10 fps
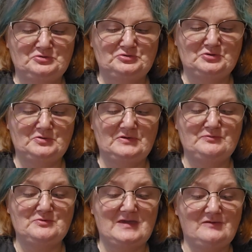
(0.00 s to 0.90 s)
So if
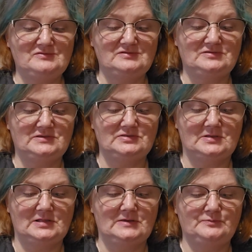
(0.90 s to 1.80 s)
you haven't seen the
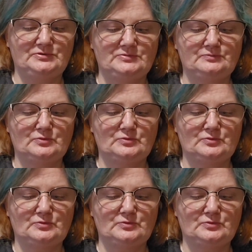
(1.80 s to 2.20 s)
clips